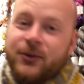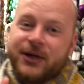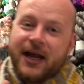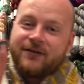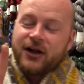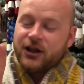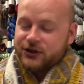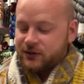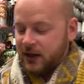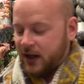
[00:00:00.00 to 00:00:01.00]
when you have a color
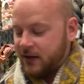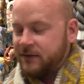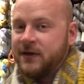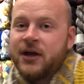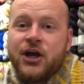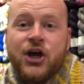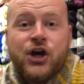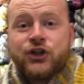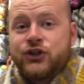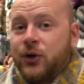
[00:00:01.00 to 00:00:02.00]
you love,
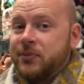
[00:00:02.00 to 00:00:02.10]
don't